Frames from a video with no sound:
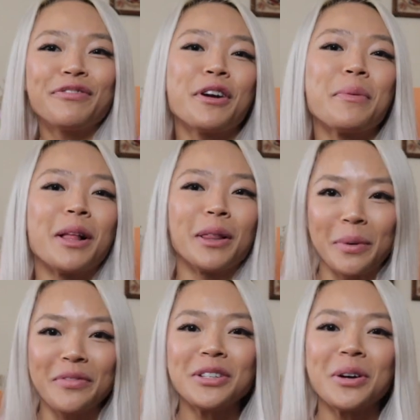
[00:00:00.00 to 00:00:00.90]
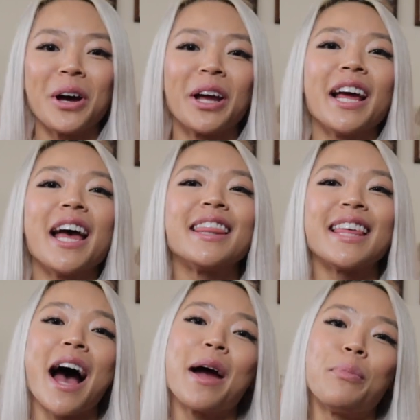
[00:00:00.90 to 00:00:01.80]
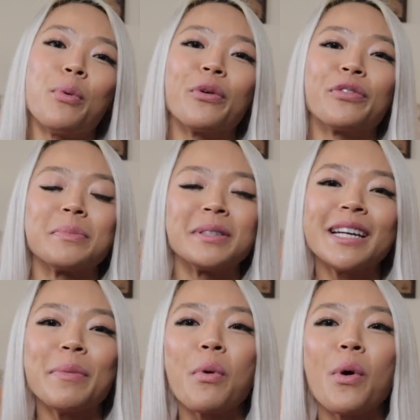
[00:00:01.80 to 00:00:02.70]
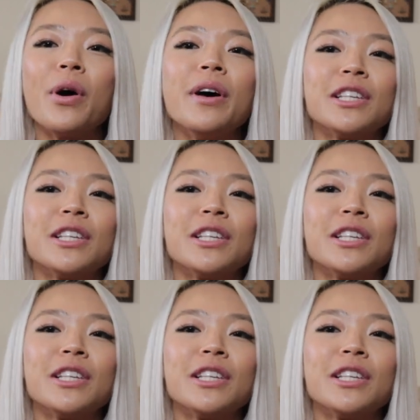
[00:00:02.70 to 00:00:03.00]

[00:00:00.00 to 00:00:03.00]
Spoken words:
from Louis Vuitton that I bought from Singapore.